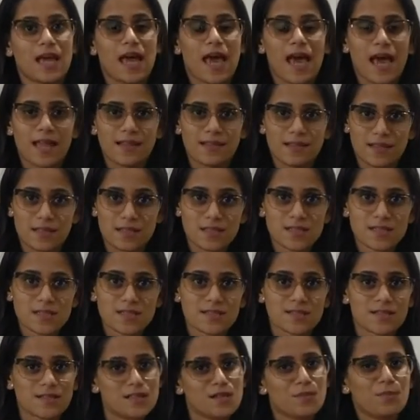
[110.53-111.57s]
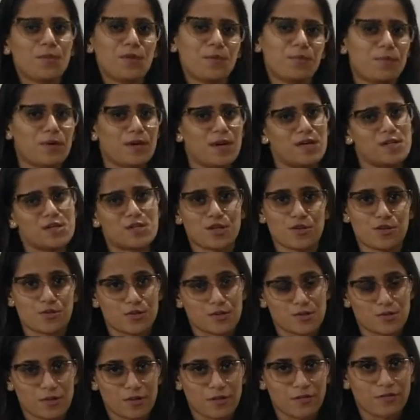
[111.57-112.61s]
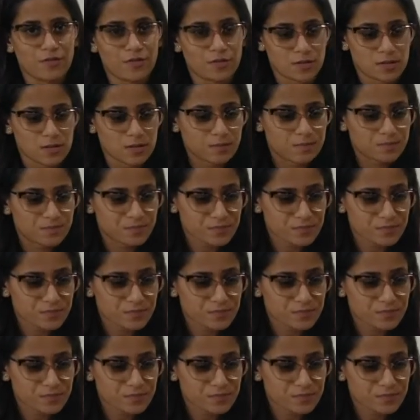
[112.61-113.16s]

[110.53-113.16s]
and thus the preparation also differs.